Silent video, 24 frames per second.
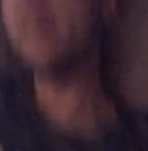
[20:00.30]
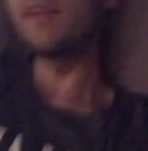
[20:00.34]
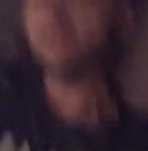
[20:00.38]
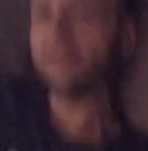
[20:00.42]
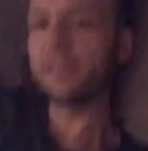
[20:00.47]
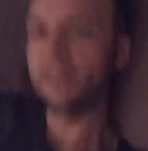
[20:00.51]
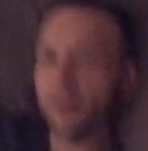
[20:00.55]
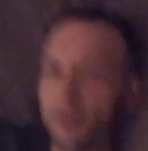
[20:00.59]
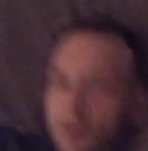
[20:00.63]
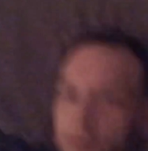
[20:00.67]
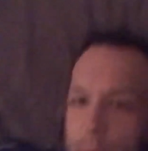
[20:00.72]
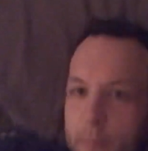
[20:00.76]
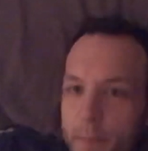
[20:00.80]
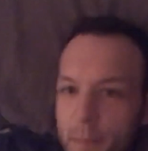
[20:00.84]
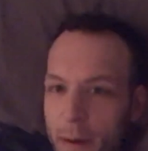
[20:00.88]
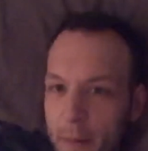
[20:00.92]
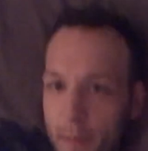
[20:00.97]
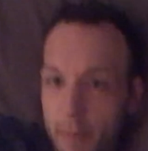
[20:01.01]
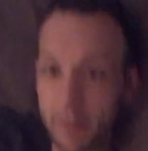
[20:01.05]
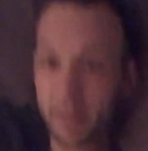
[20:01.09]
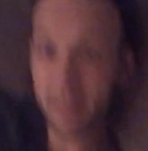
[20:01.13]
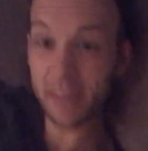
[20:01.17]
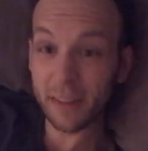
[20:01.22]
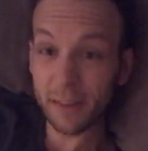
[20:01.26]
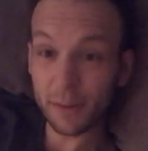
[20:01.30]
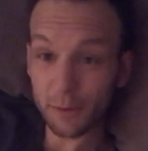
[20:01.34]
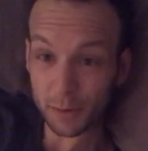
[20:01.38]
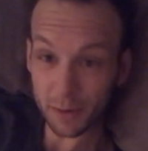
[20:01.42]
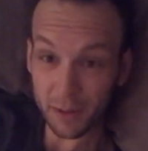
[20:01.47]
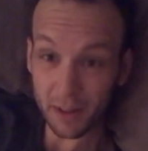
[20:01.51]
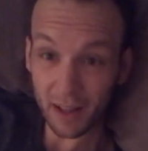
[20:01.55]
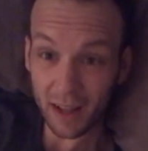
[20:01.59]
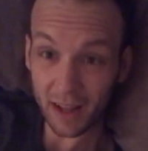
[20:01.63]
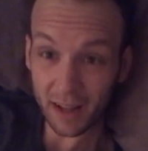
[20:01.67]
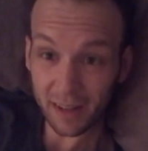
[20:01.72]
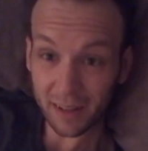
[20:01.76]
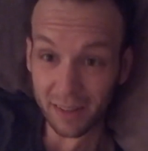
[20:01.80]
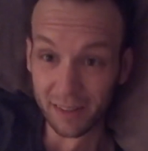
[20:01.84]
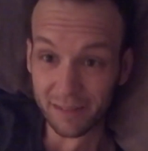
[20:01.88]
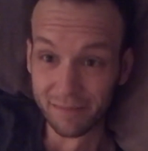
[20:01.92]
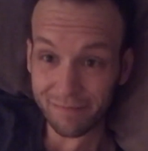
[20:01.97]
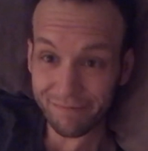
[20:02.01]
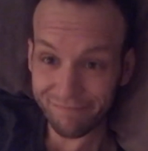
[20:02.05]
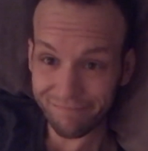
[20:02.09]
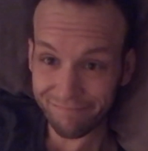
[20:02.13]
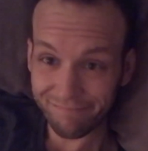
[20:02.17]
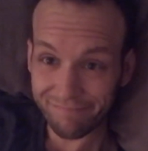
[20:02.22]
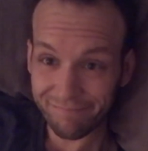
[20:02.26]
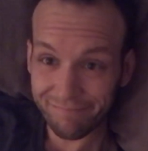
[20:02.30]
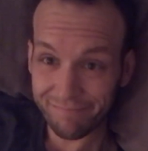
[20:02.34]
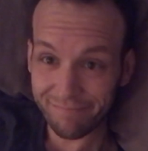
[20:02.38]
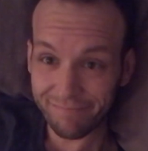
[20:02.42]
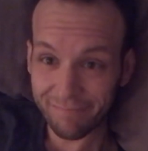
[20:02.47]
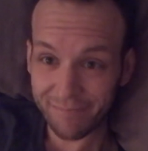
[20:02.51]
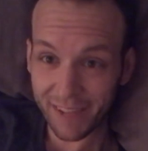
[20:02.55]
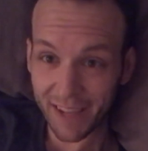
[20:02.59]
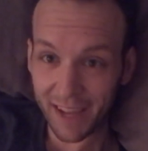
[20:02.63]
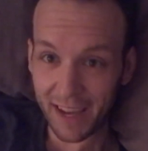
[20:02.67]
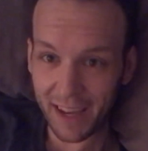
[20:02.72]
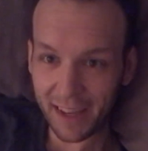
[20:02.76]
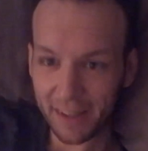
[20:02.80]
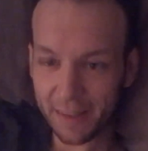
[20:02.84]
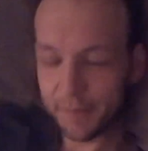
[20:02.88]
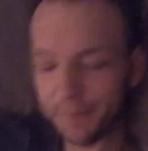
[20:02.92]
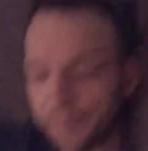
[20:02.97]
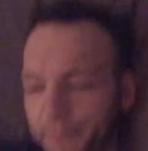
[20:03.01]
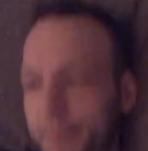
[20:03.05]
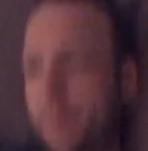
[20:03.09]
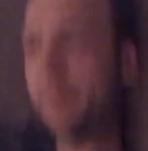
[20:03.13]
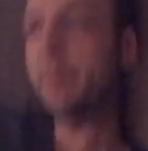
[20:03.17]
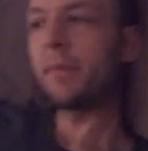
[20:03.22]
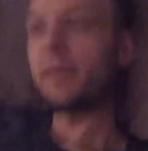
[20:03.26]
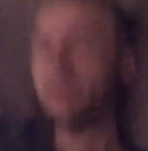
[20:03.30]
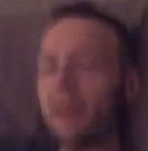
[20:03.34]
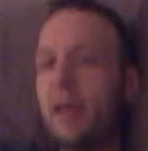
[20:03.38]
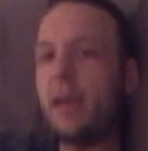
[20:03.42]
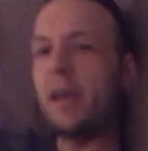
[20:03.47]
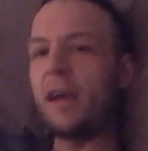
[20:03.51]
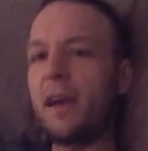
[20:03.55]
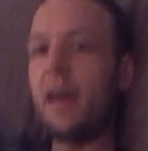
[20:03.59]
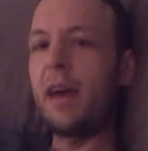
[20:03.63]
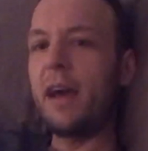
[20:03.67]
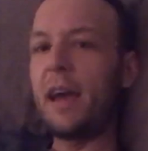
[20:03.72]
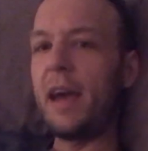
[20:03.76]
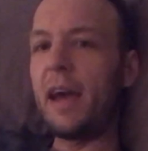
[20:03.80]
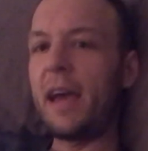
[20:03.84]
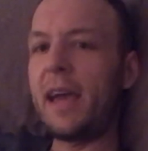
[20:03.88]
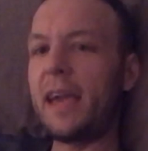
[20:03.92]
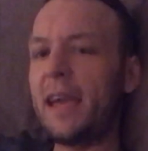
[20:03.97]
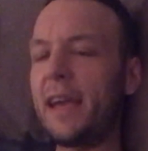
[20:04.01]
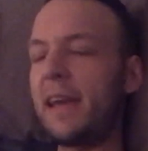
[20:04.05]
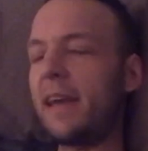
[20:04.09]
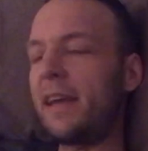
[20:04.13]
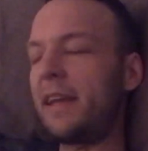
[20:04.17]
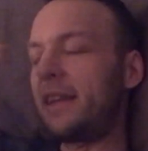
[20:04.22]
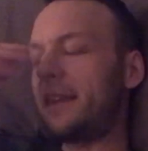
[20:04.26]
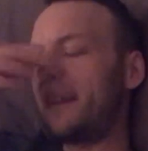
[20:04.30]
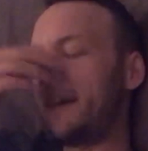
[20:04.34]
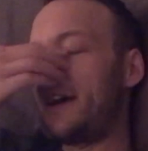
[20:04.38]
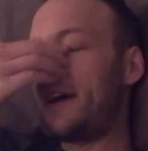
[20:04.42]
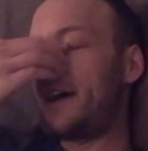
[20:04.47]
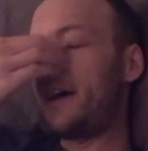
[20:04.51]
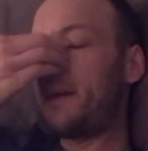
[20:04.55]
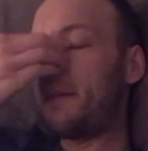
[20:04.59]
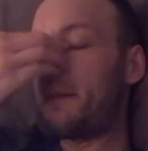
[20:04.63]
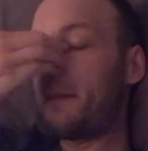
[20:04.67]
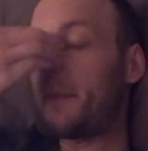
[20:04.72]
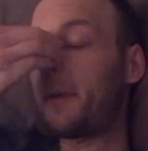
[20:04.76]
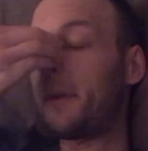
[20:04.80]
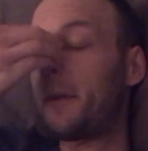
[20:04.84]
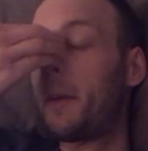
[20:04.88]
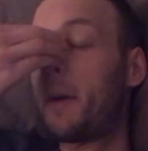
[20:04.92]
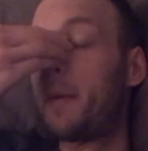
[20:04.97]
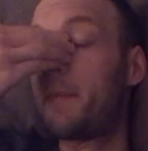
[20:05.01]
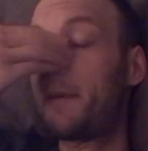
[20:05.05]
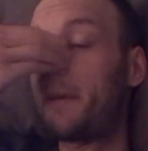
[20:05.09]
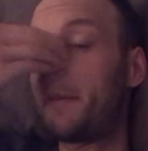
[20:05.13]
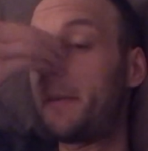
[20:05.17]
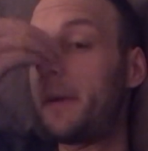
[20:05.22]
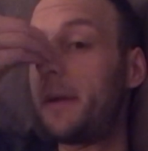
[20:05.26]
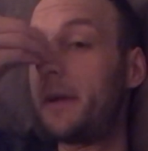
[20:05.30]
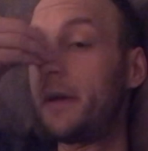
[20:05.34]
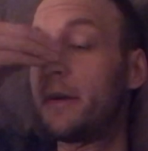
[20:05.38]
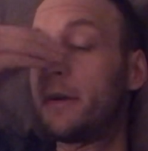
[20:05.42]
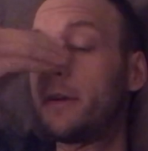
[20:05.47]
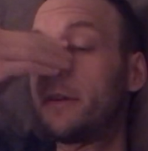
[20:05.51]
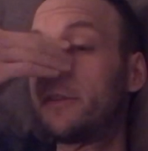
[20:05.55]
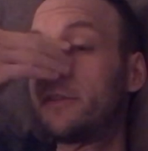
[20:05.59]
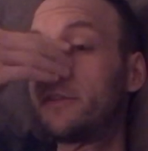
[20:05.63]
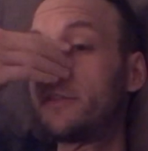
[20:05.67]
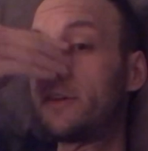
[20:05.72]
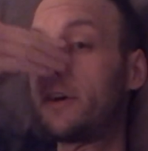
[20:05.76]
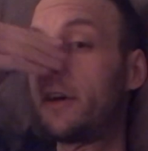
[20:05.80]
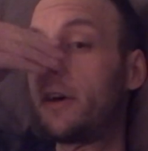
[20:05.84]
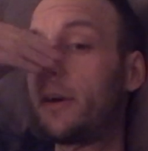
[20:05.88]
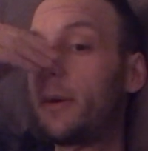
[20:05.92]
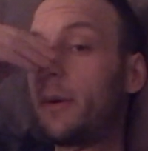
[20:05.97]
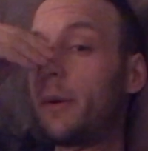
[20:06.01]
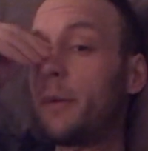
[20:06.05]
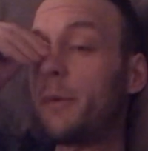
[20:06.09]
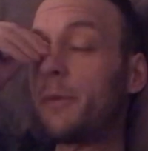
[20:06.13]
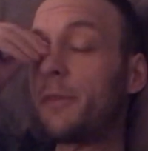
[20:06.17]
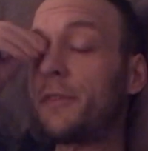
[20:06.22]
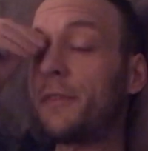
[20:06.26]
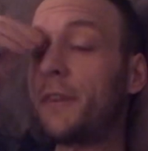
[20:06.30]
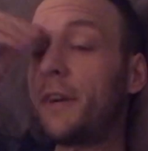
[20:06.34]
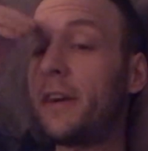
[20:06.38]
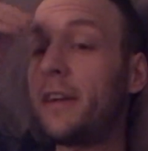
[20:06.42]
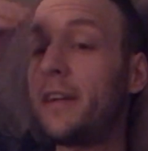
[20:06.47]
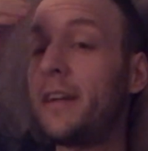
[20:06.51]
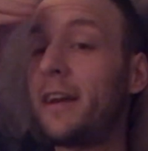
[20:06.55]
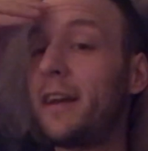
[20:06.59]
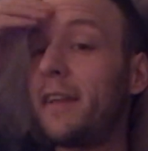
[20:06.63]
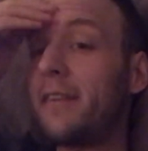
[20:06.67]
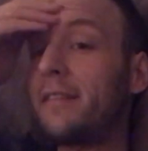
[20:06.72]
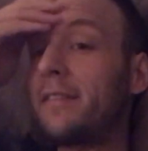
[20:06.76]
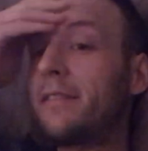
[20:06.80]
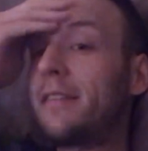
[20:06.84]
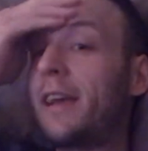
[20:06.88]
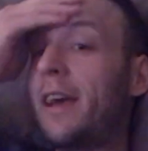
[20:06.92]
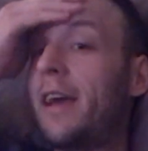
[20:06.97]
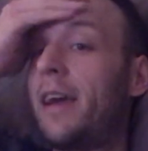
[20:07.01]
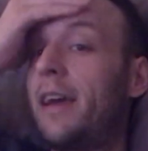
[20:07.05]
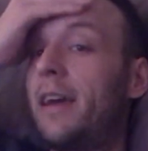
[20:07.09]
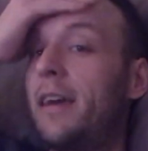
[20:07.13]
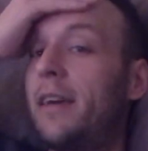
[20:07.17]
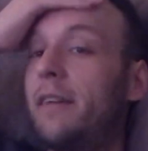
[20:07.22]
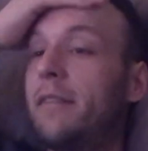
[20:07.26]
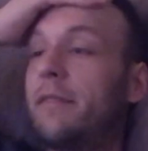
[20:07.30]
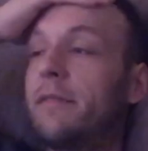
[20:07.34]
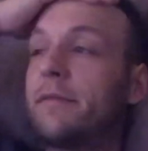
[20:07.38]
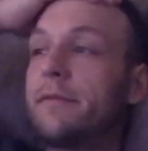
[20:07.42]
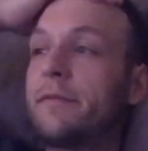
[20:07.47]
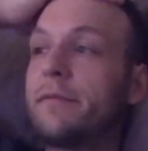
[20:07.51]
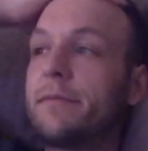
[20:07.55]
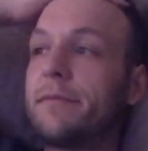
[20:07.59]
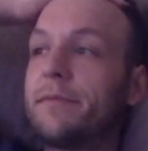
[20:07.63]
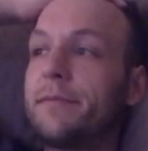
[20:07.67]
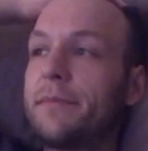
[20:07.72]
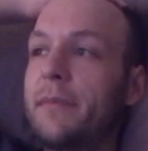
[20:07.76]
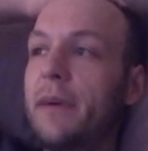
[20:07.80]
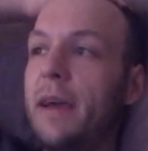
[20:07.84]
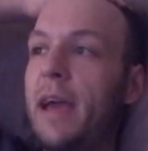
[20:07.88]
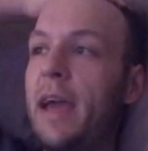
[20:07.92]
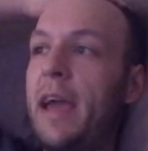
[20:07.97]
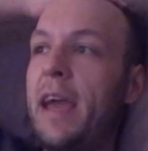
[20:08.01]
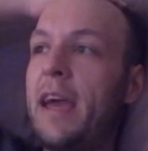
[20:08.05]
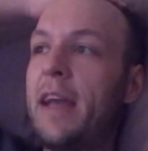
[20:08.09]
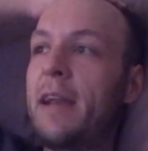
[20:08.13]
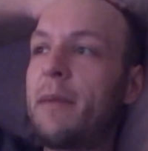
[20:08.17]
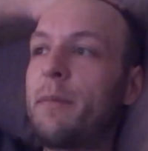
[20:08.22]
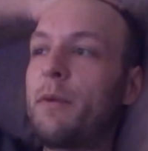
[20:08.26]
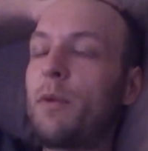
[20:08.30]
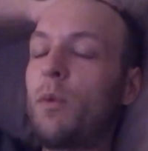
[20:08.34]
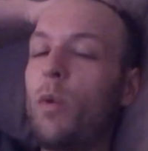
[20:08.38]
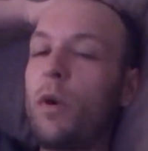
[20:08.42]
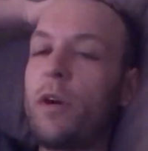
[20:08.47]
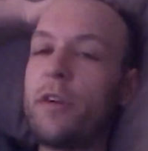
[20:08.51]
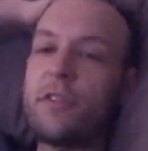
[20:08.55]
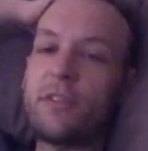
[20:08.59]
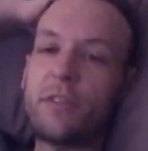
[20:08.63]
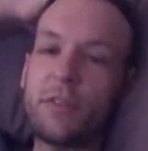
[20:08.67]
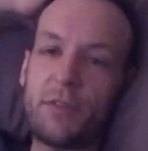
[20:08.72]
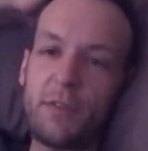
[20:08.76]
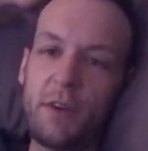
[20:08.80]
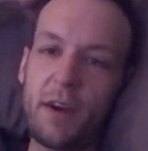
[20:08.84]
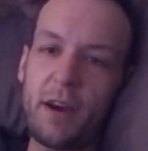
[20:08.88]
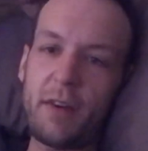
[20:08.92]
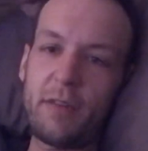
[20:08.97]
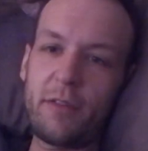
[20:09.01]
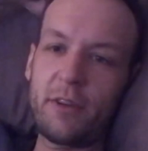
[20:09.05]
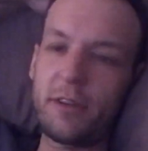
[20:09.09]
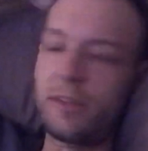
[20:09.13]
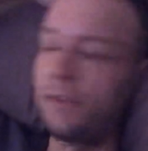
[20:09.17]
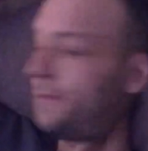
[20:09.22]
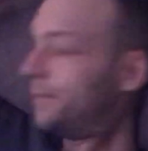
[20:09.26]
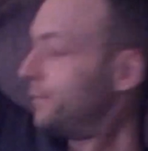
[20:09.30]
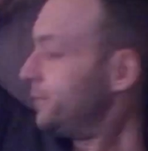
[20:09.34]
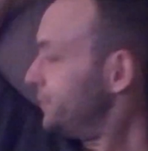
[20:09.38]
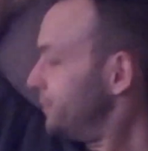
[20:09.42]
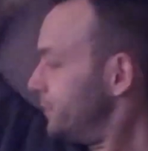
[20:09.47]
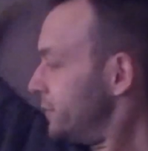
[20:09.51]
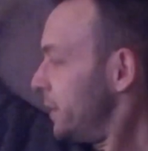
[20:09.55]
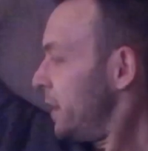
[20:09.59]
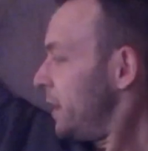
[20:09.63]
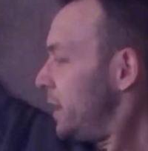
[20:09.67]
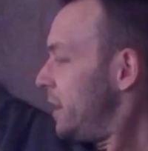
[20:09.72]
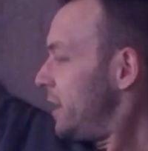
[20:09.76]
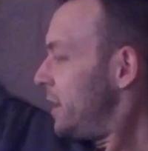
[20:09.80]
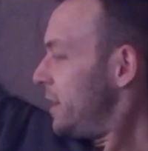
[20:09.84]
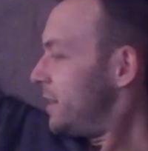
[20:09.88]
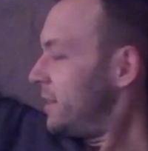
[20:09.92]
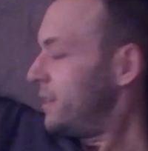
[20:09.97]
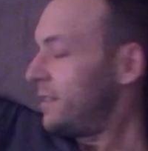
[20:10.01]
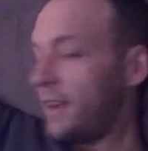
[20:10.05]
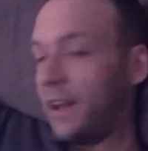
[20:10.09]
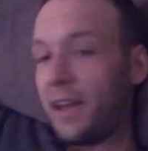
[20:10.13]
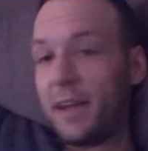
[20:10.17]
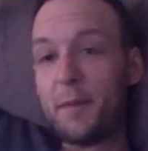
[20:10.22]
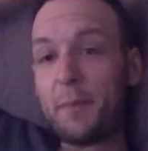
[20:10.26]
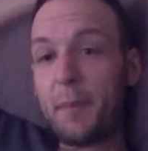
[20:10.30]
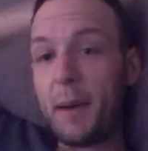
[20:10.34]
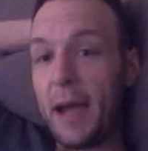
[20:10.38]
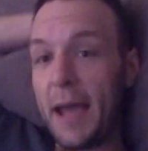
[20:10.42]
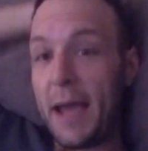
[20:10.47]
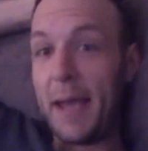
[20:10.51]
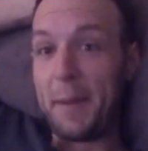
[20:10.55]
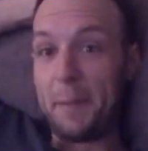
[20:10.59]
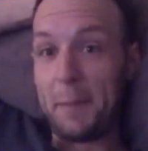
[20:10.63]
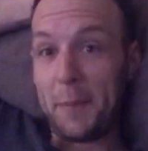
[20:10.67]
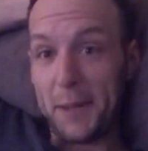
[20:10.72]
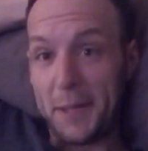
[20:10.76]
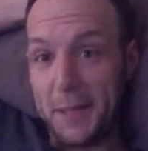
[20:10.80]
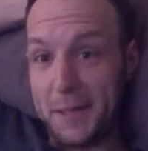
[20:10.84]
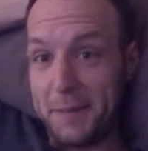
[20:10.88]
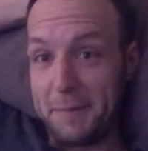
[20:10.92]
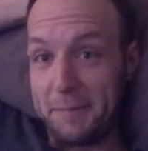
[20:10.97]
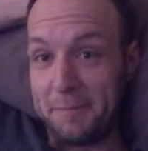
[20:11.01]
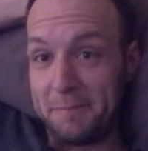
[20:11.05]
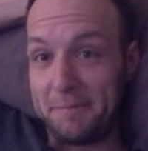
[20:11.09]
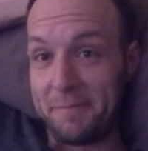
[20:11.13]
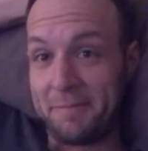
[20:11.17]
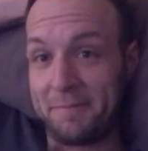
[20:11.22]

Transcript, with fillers: So Papa's in his recliner, okay? And um, I'm gonna wrap up here. So it was a very nice day and I'm gonna watch Survivor, take my Ambien,